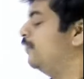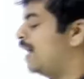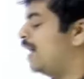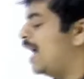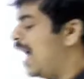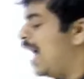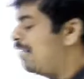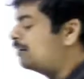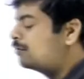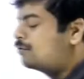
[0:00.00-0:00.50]
we
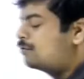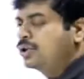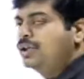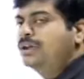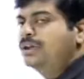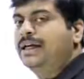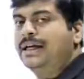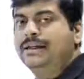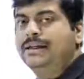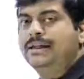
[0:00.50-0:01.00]
have a
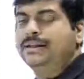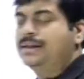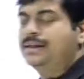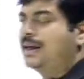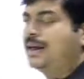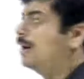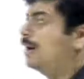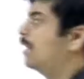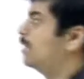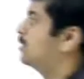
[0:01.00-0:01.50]
question here.
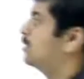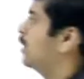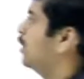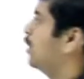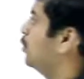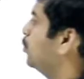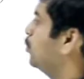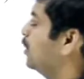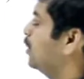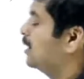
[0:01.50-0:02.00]
Let's try
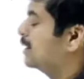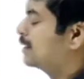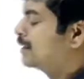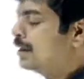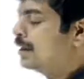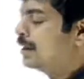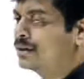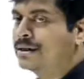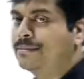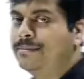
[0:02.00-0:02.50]
to
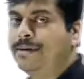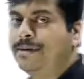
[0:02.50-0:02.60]
discuss some